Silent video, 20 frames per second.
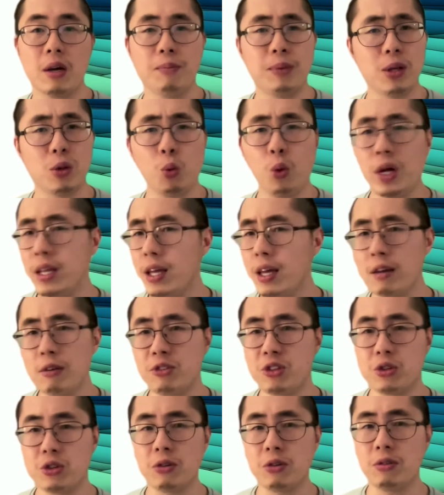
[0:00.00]
But what
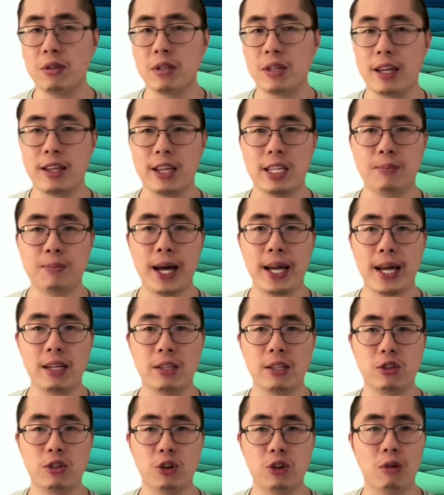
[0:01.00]
if certain DNS
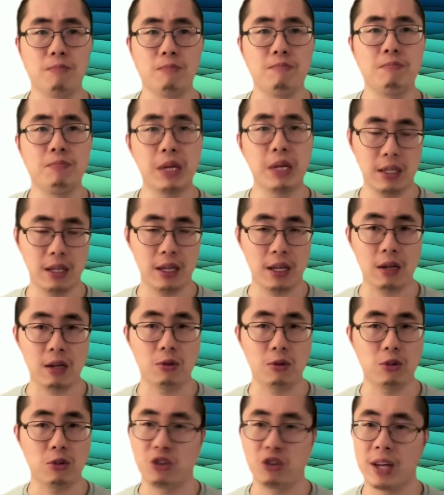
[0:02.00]
packets are missing
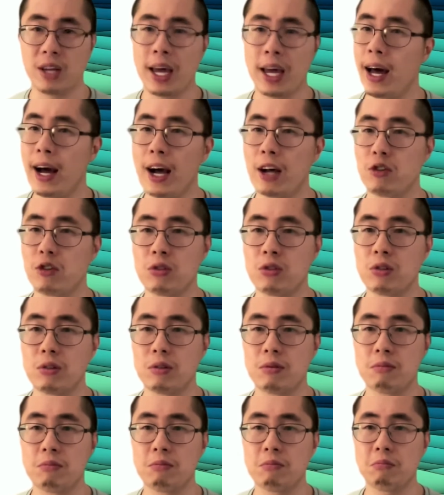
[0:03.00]
or just cached?
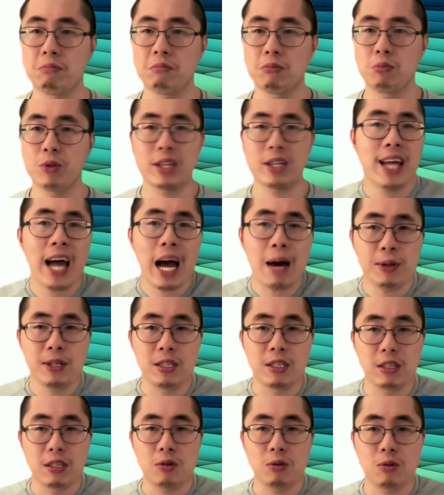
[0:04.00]
When that
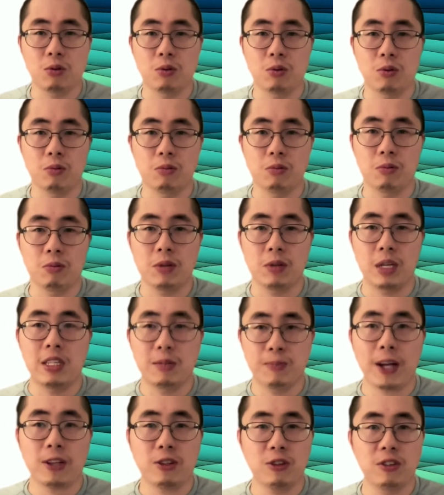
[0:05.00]
happens,
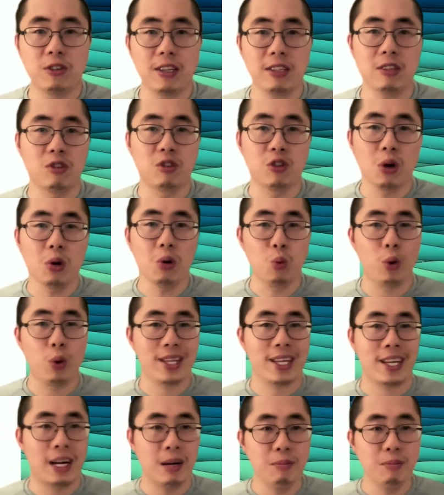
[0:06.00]
Inspector doesn't know
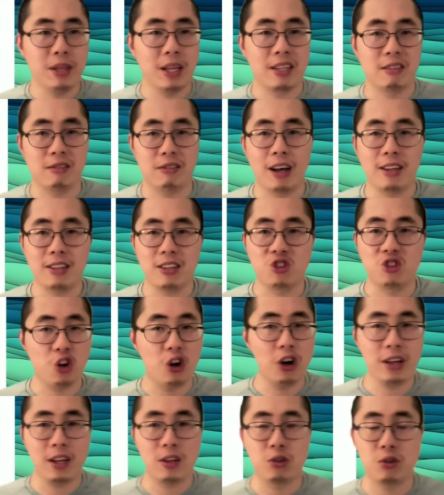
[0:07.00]
what company a device is
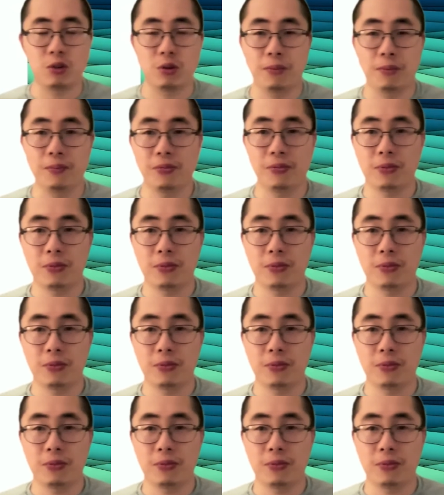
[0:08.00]
talking to.